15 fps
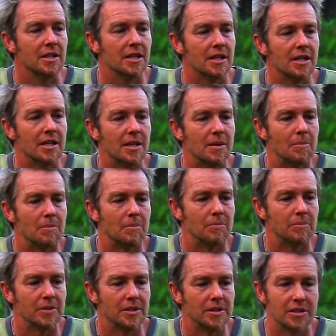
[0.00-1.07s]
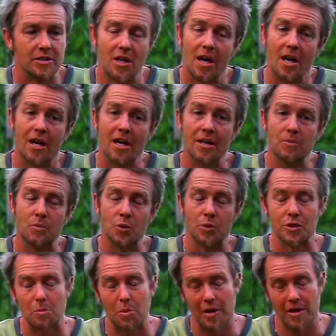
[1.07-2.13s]
The time will
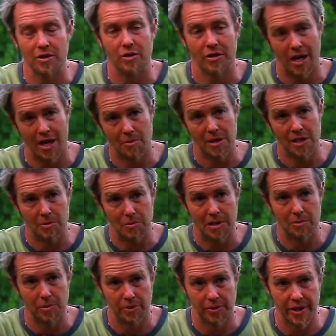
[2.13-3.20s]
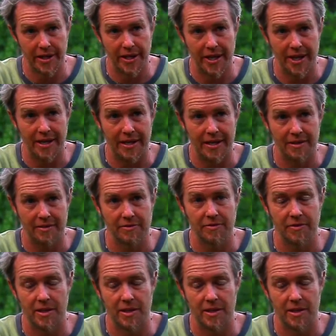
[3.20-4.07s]
depend on how many people they have